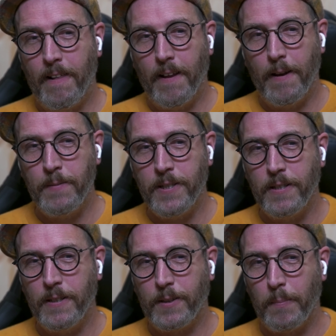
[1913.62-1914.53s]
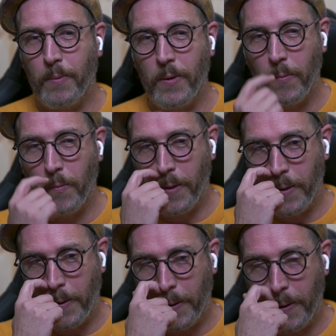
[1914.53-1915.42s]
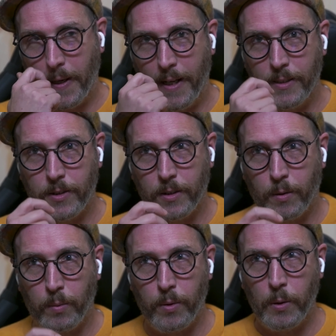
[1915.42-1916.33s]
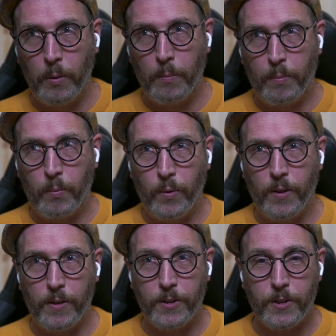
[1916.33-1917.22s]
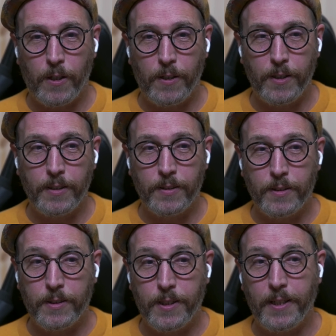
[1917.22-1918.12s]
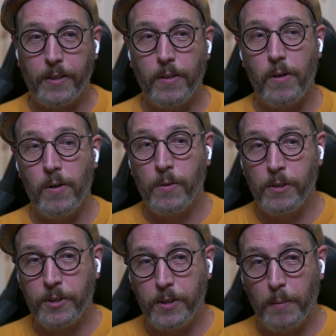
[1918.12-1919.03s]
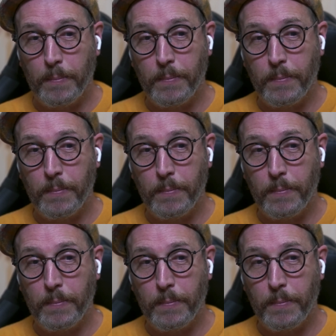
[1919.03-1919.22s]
I mean, at the point where, as a group, we're starting to take ownership